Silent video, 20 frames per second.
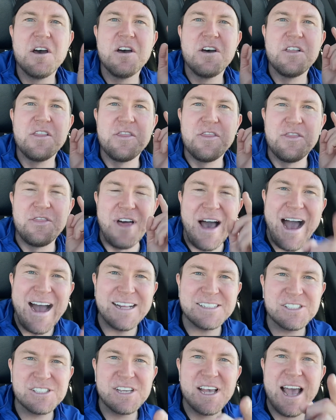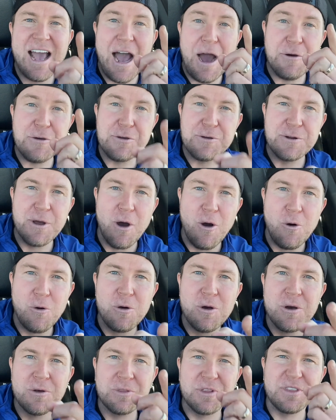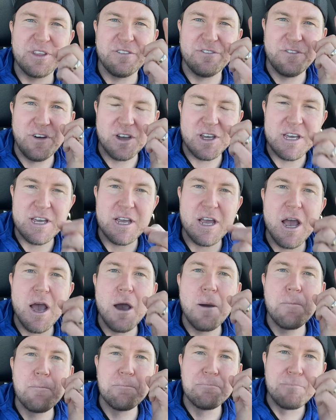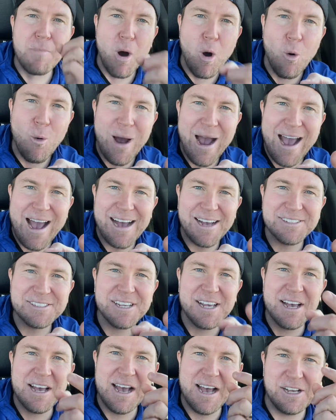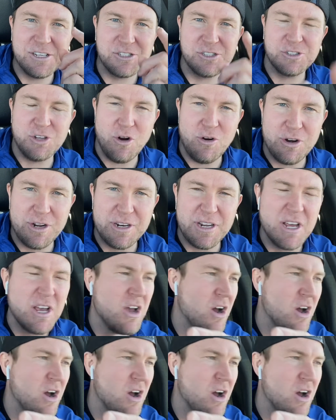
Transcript: That's how you know that the fucking MOASS has started.